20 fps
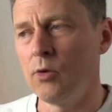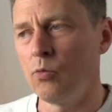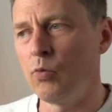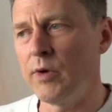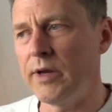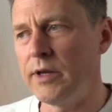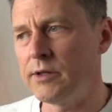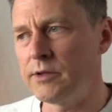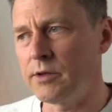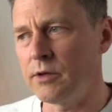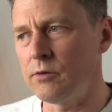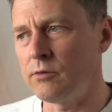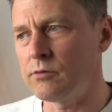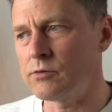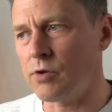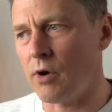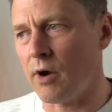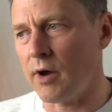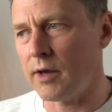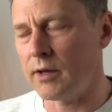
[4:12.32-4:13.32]
we do
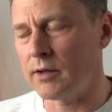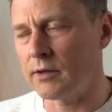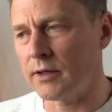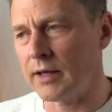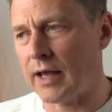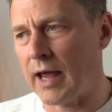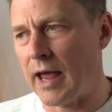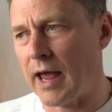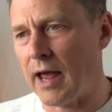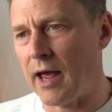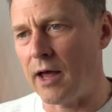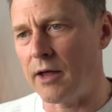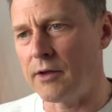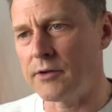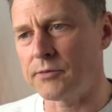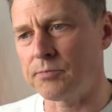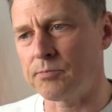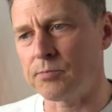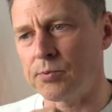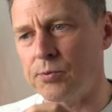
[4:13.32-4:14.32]
try and get
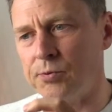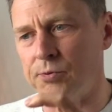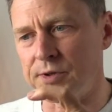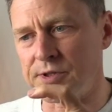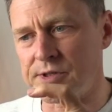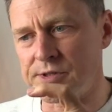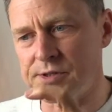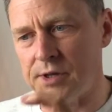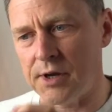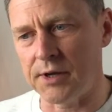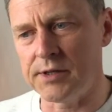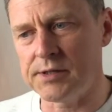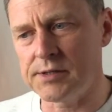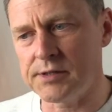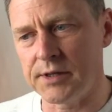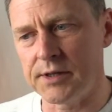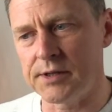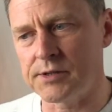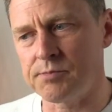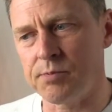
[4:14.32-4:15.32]
as
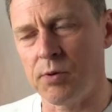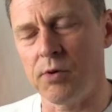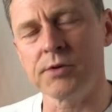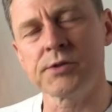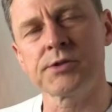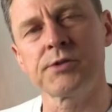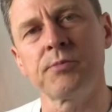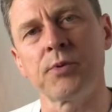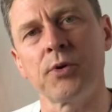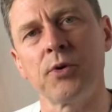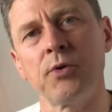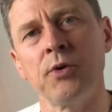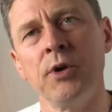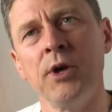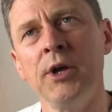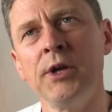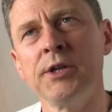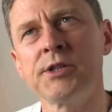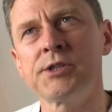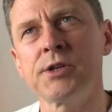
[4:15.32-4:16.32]
precisely as possible
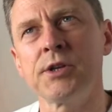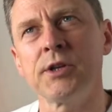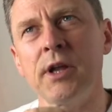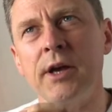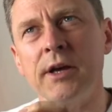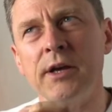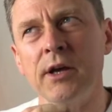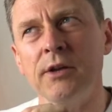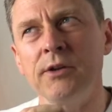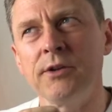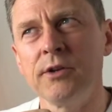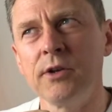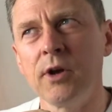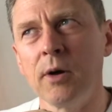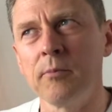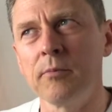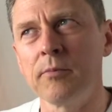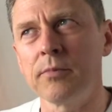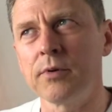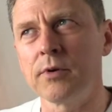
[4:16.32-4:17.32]
to like a
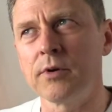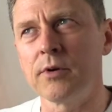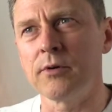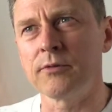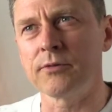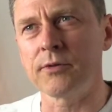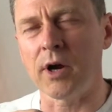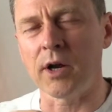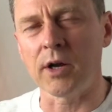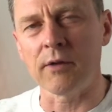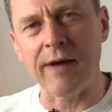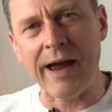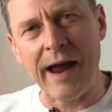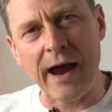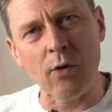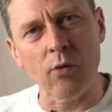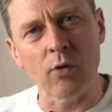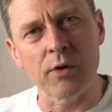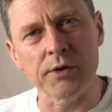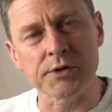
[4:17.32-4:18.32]
number of kind of
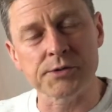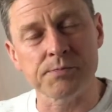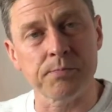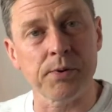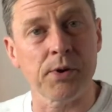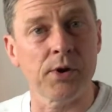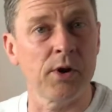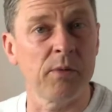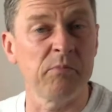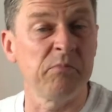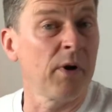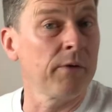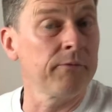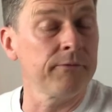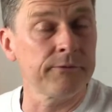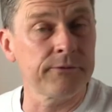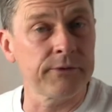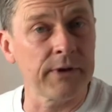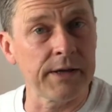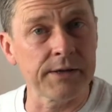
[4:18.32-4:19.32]
hours per
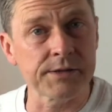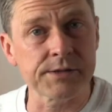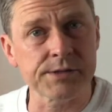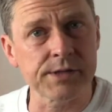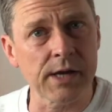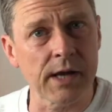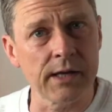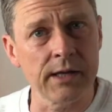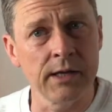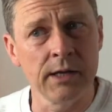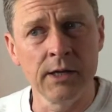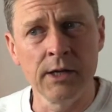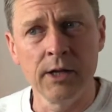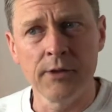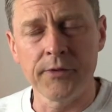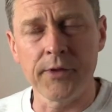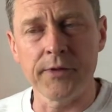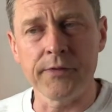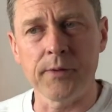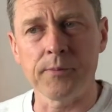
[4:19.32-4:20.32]
month, let's say,
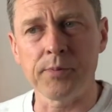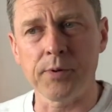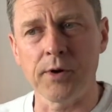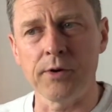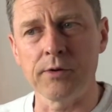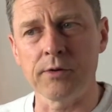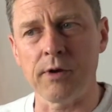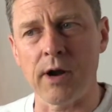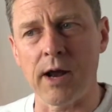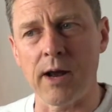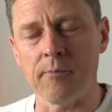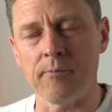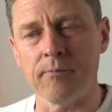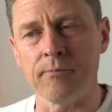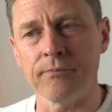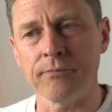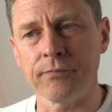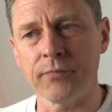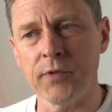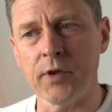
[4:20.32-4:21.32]
that the
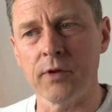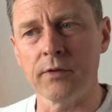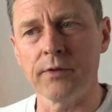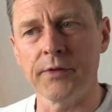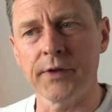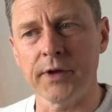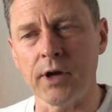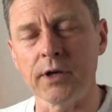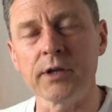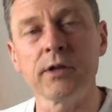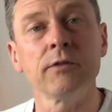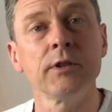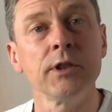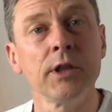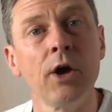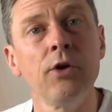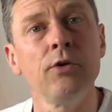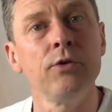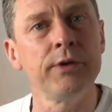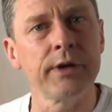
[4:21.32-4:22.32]
program, the, the kind of
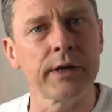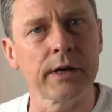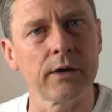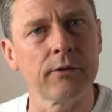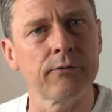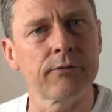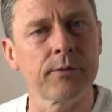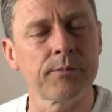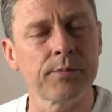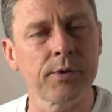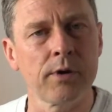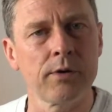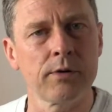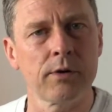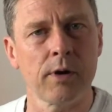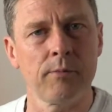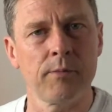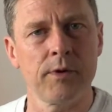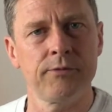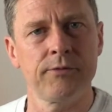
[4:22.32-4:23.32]
loading of the
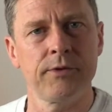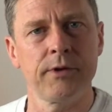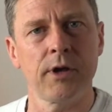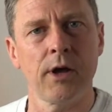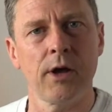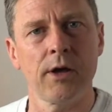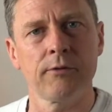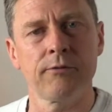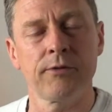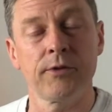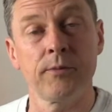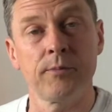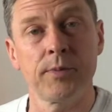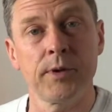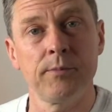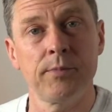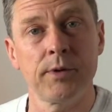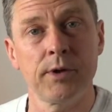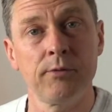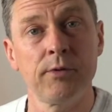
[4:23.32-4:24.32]
program, if you like, for the
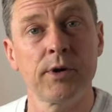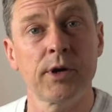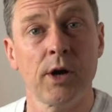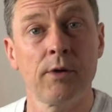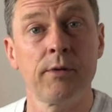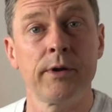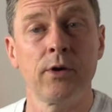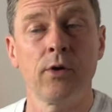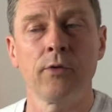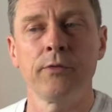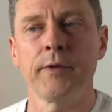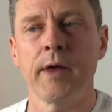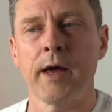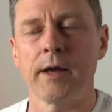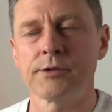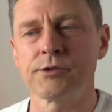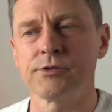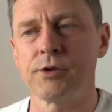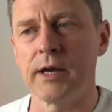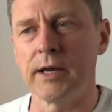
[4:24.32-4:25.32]
people who are going on
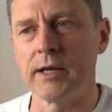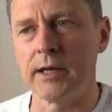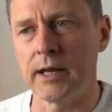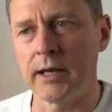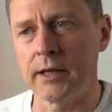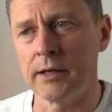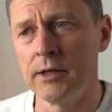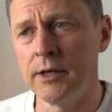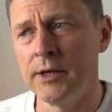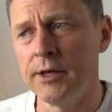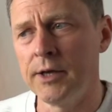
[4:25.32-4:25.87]
that training.